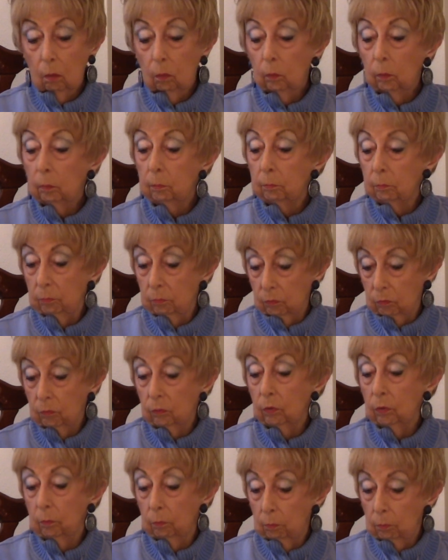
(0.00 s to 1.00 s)
Oh,
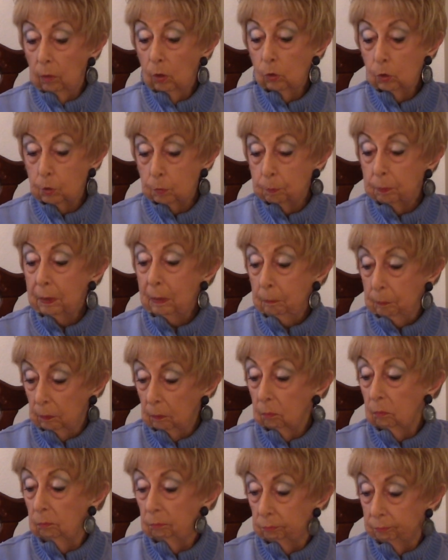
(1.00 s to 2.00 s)
most
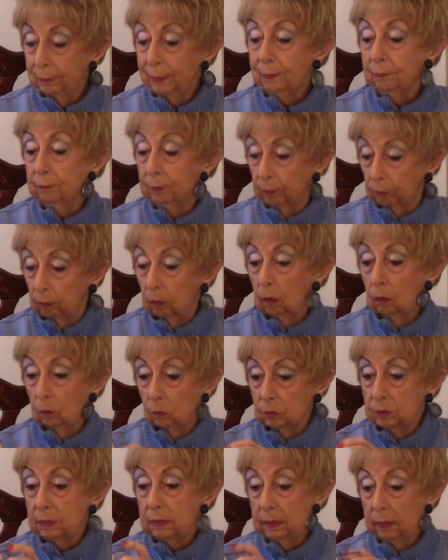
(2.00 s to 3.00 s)
people made their
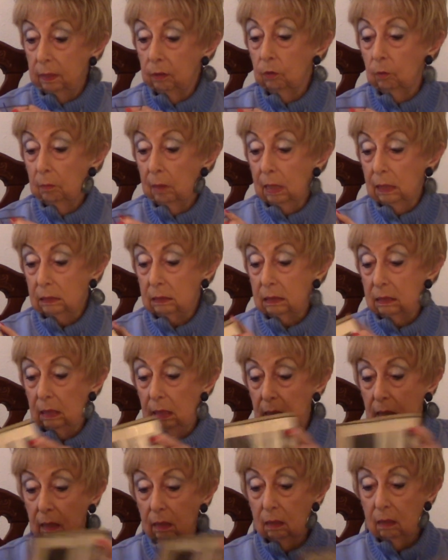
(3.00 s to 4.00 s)
clothes then, you might
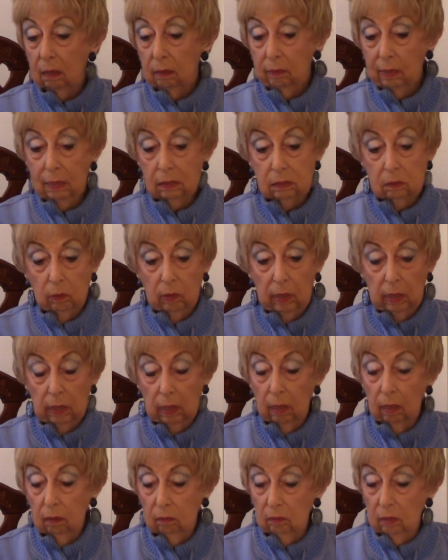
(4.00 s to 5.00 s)
say. That's why
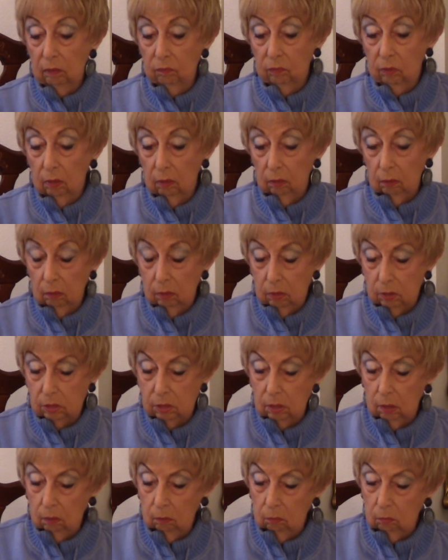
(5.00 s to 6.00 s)
I even learned to
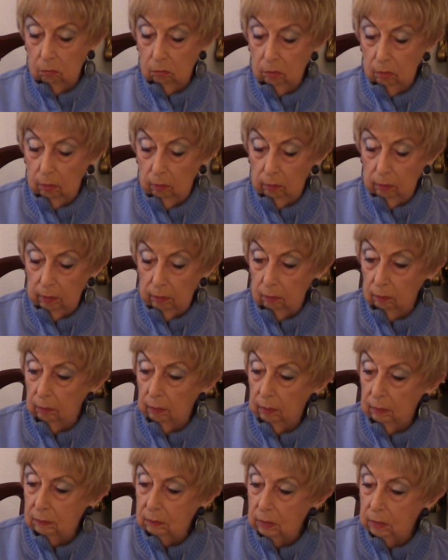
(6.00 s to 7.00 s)
sew
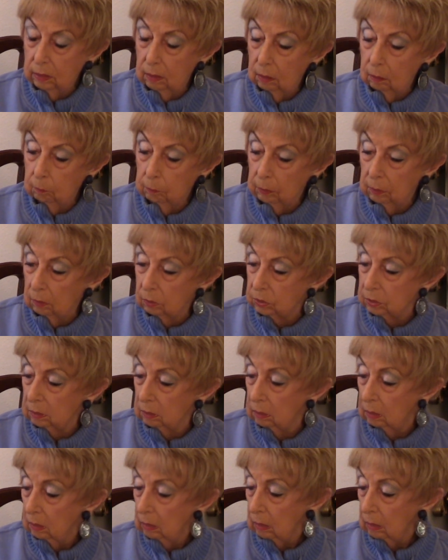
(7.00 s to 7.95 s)
as a young person.